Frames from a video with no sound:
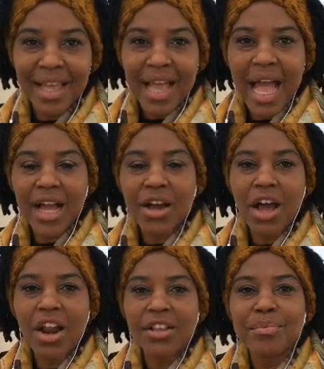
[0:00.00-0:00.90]
I
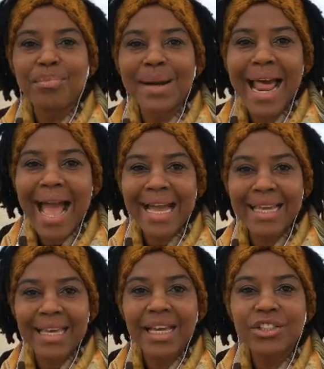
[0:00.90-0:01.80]
call on Black
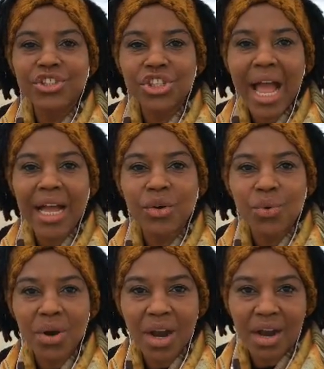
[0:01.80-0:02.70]

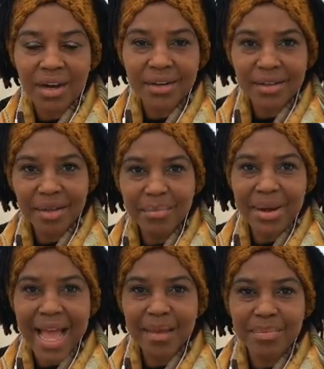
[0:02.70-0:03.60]
Jaguar,
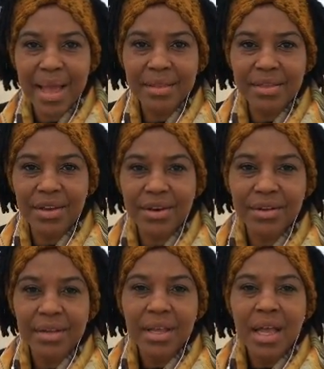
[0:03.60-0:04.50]
Black Panther,
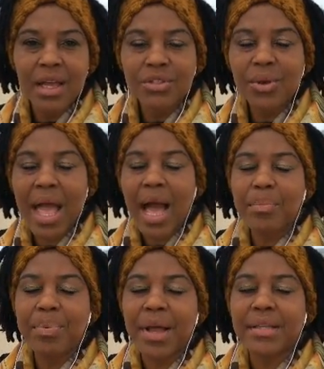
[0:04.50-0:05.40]
to
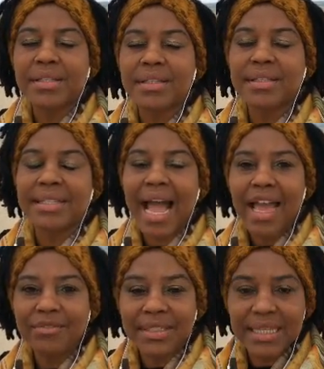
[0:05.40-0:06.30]
help us
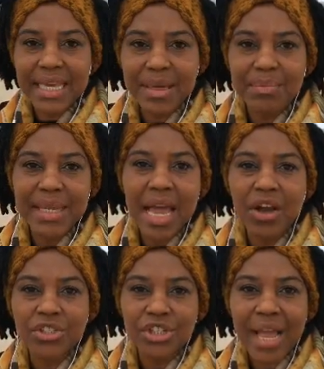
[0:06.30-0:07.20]
dive deep in
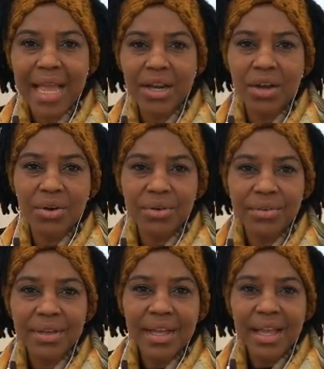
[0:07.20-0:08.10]
our
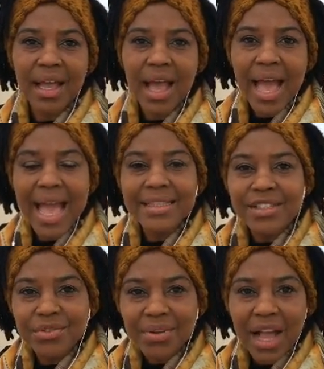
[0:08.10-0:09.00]
shadow and
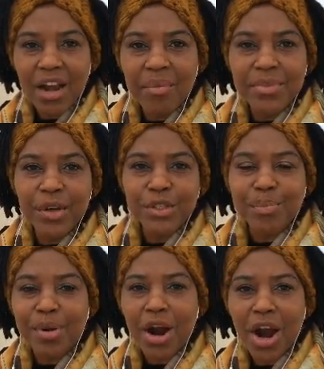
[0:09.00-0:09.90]
develop those
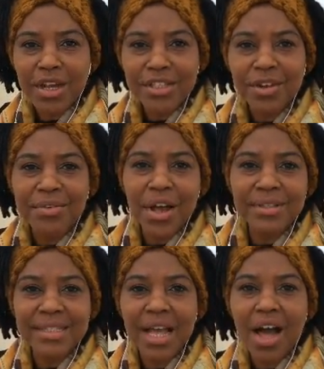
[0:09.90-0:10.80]
parts of
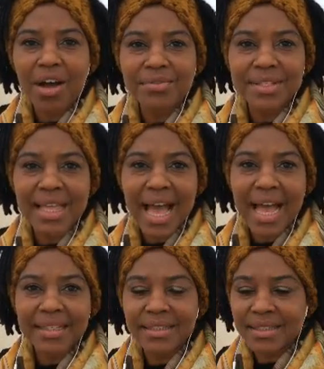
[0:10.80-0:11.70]
ourselves that